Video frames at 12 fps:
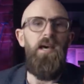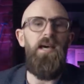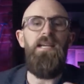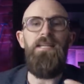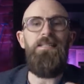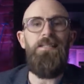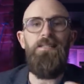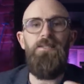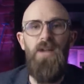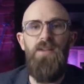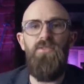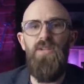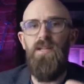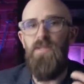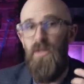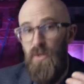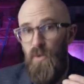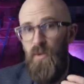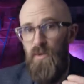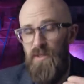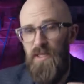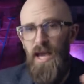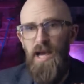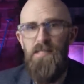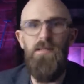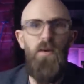a heat exchanger to cool the gas,